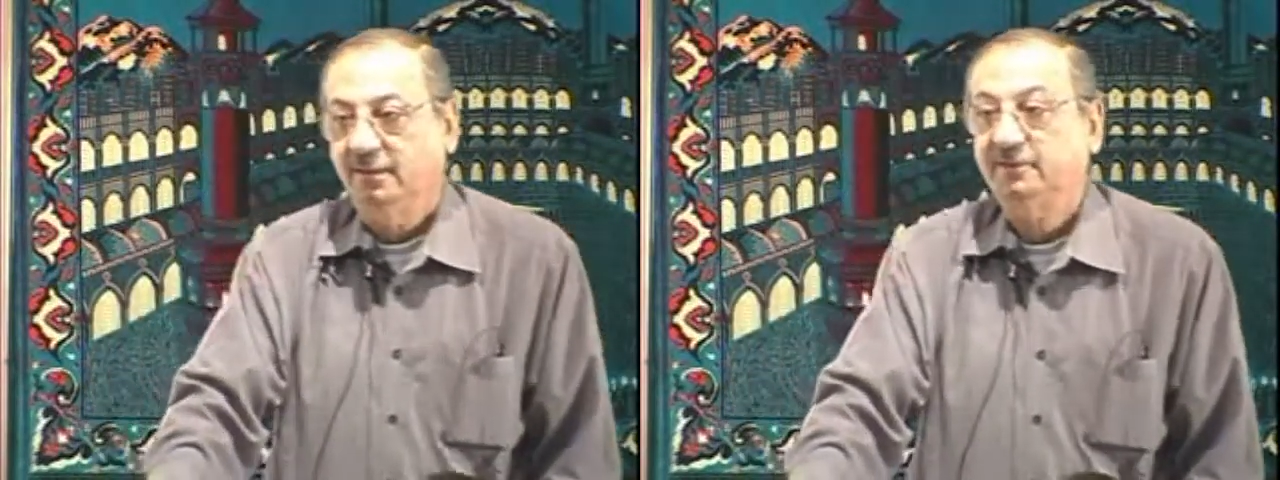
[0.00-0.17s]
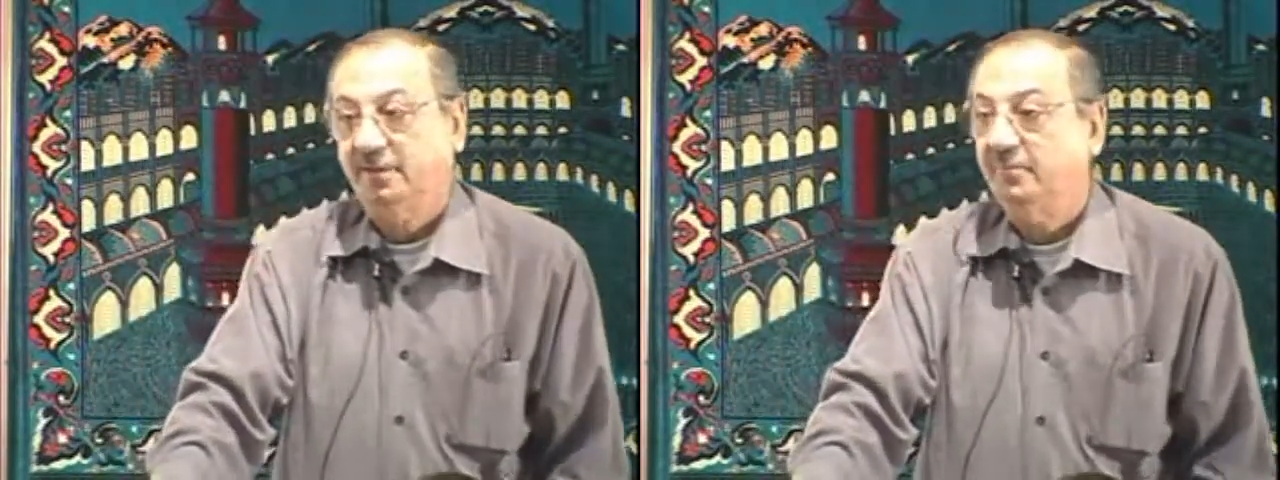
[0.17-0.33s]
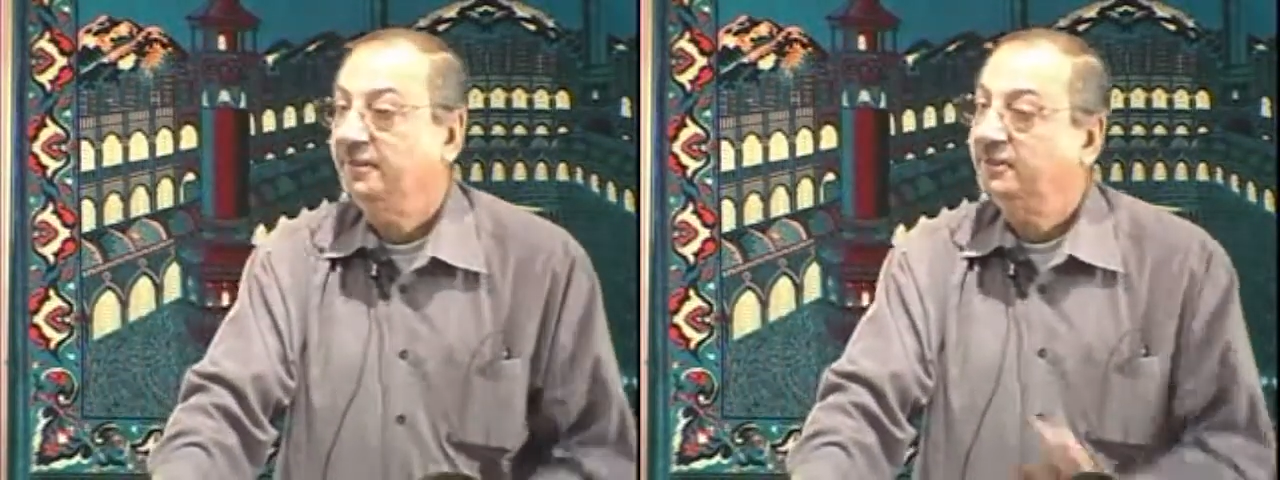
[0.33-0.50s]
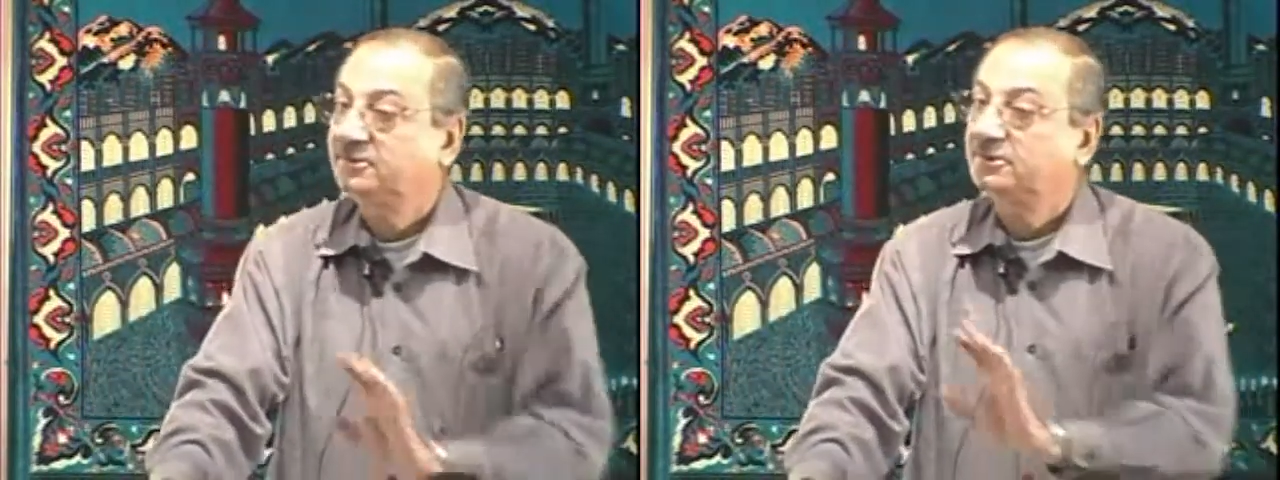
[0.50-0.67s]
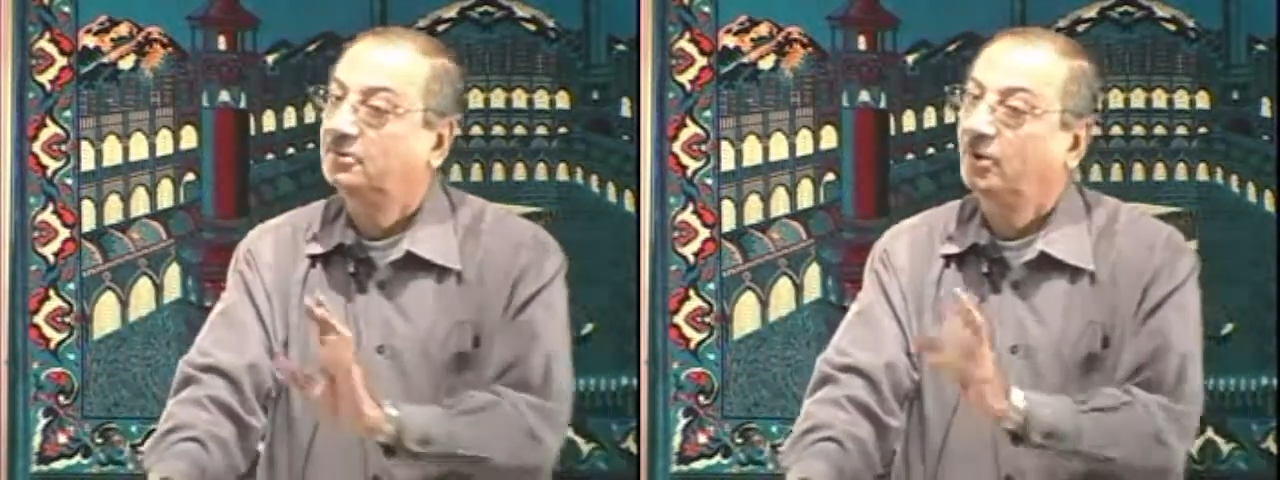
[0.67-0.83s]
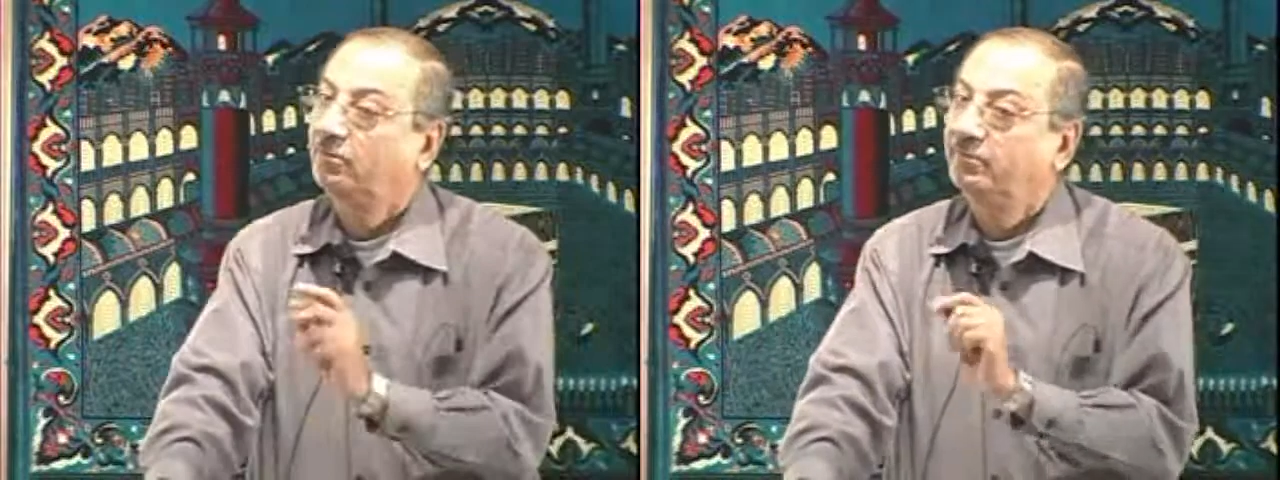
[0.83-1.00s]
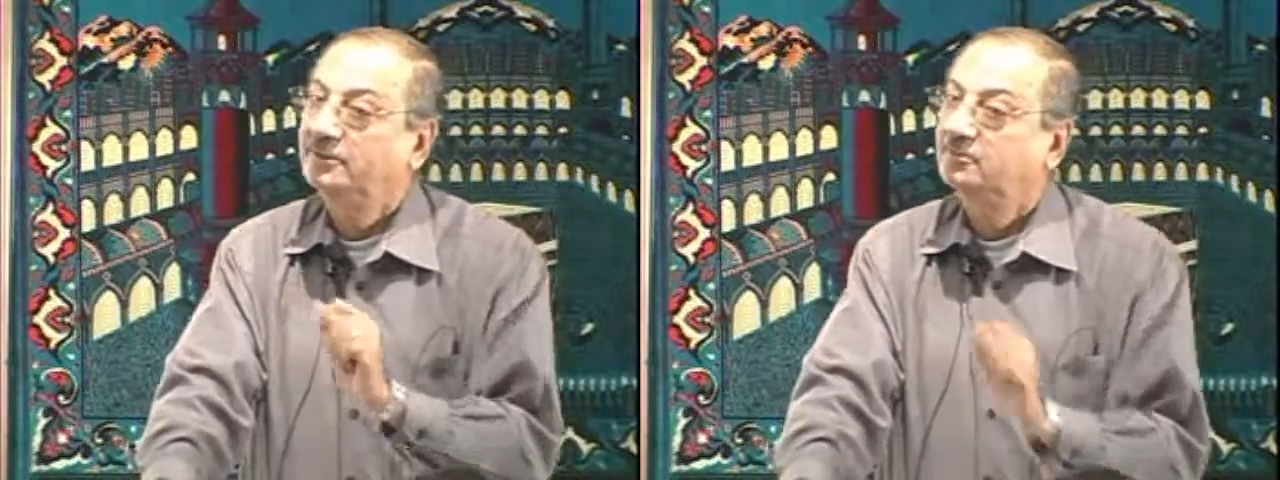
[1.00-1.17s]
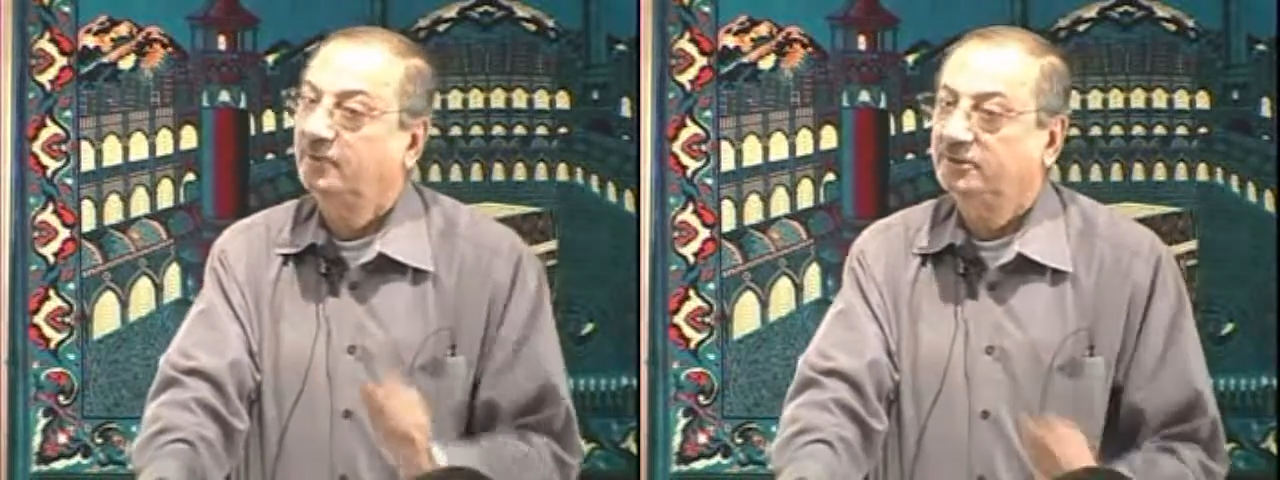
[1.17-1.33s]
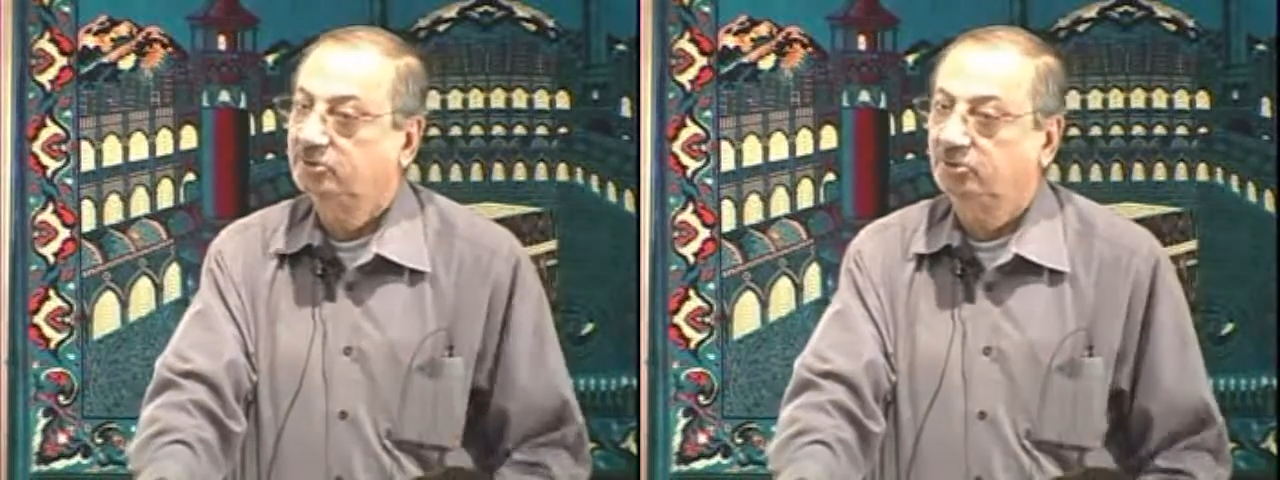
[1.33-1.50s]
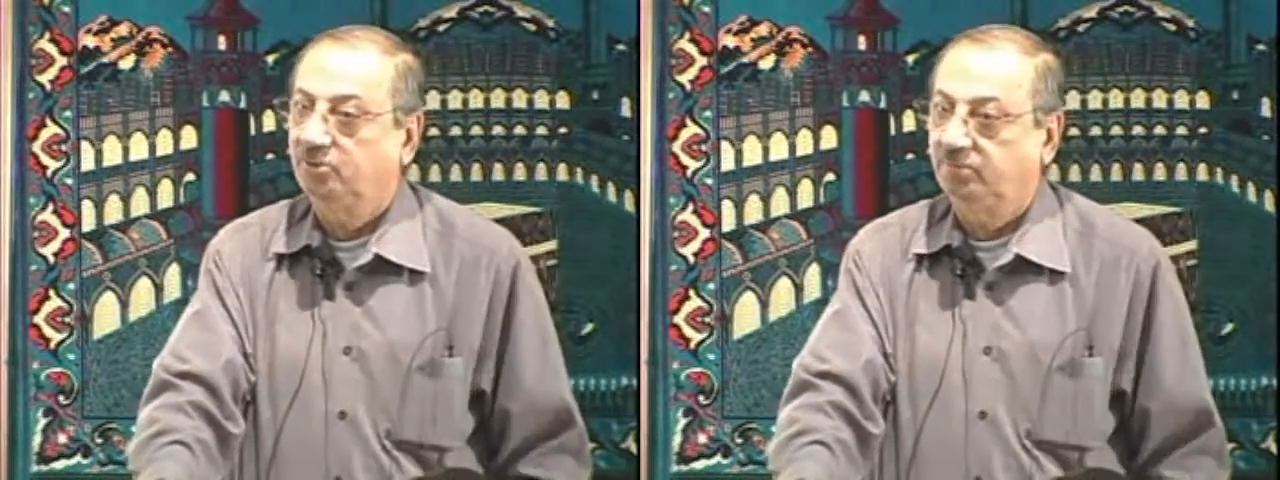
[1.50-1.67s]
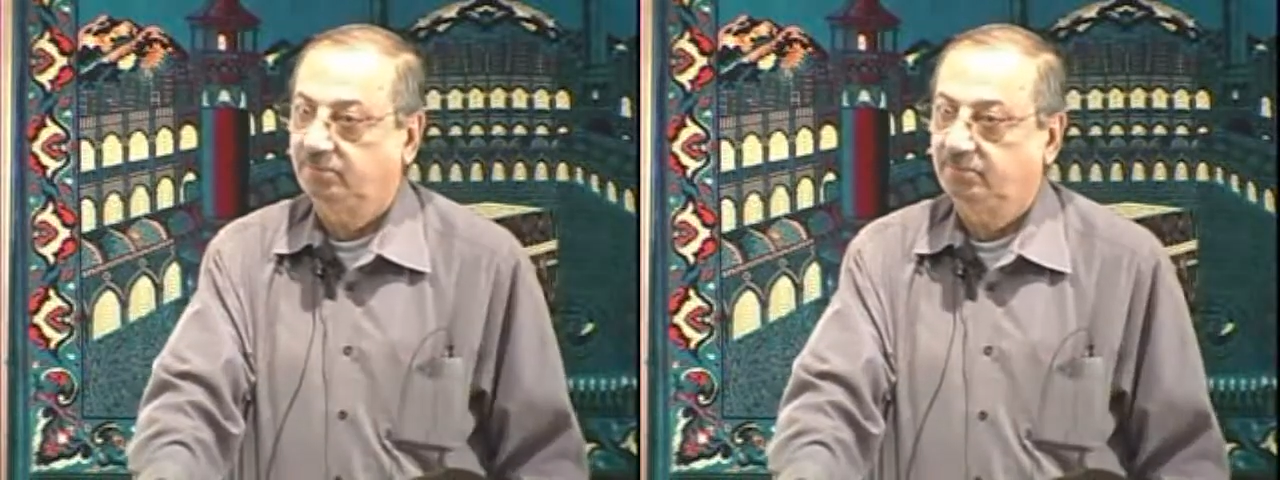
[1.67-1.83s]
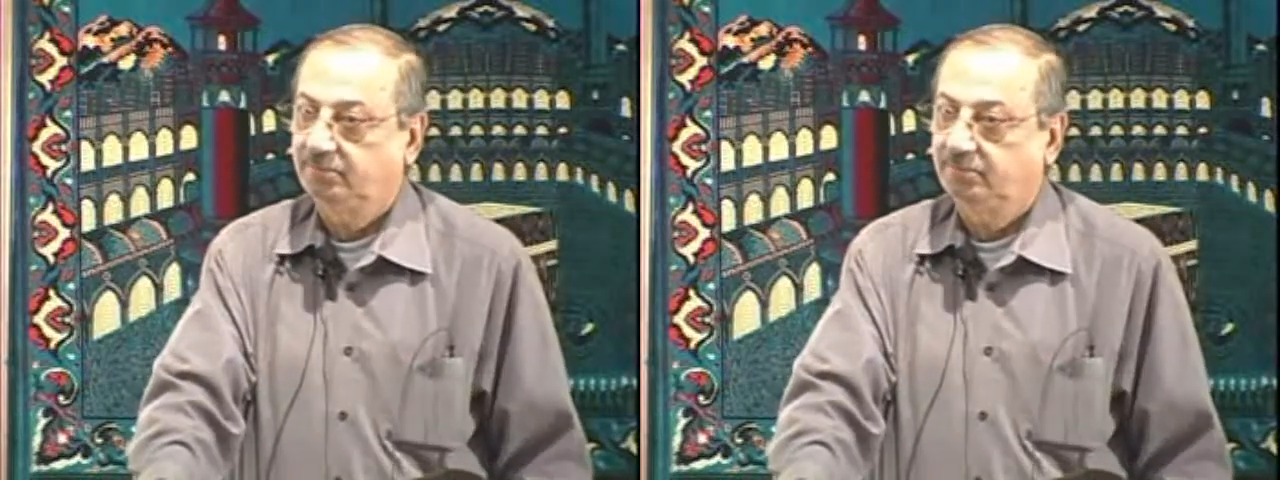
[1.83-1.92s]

The tamiz is always mansub.